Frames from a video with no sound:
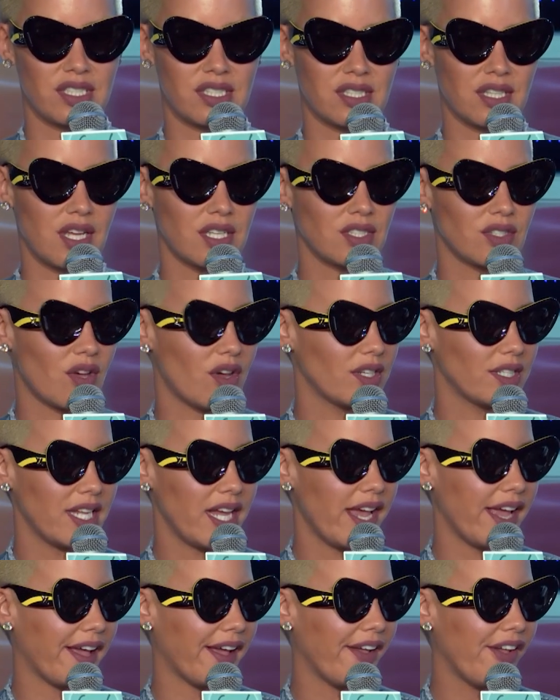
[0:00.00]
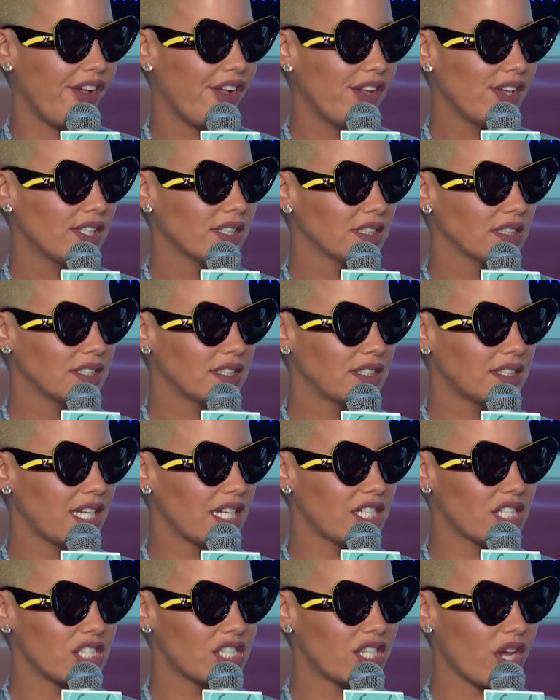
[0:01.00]
and sluts all day. Oh, it's so
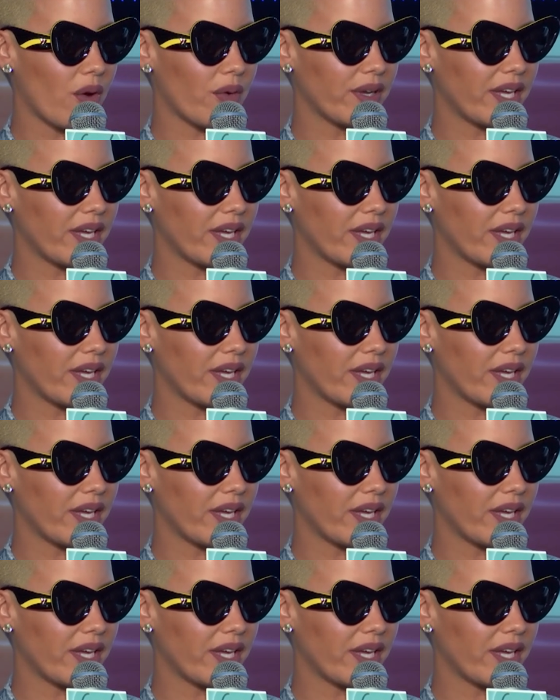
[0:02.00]
they easy to